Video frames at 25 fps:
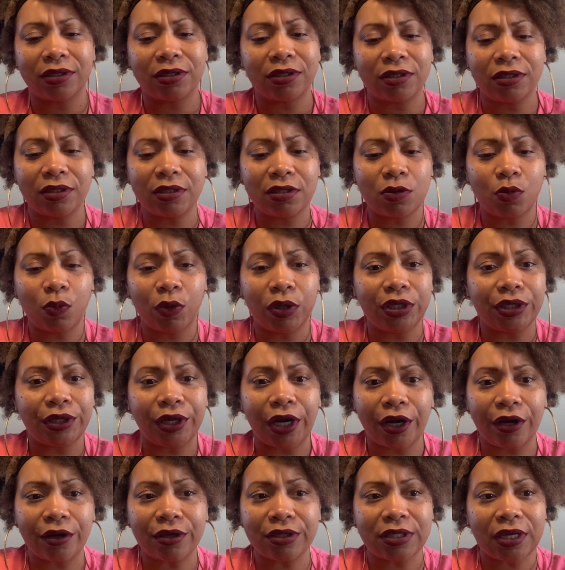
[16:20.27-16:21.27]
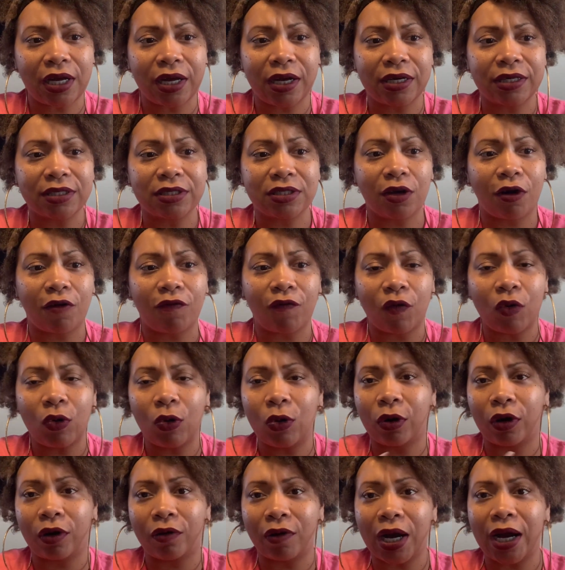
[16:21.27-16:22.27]
It's what air signs are
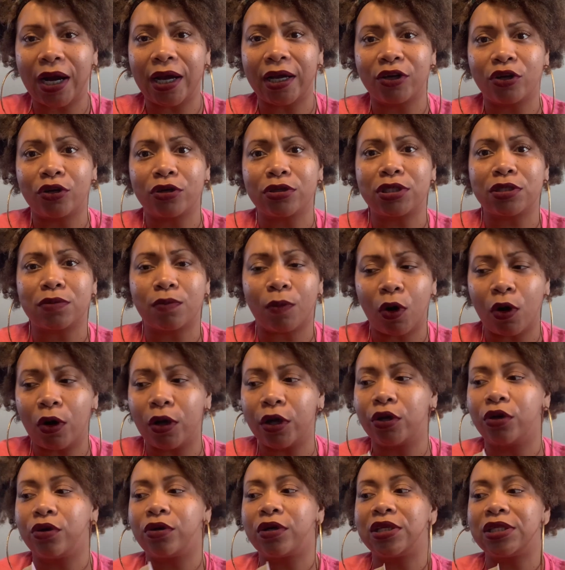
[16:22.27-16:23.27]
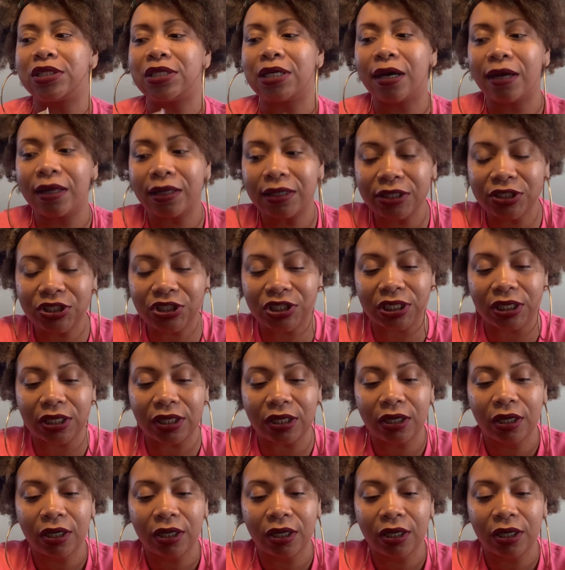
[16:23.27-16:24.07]
for, right? You're smart, you're intelligent,